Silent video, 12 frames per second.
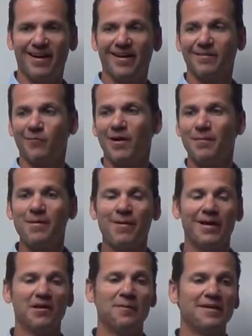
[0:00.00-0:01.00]
And what I mean
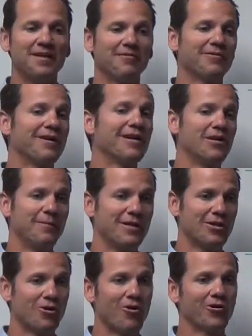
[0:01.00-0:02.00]
by a little bit different, a little
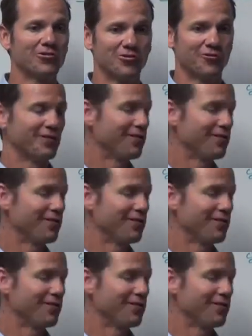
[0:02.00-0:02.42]
bit larger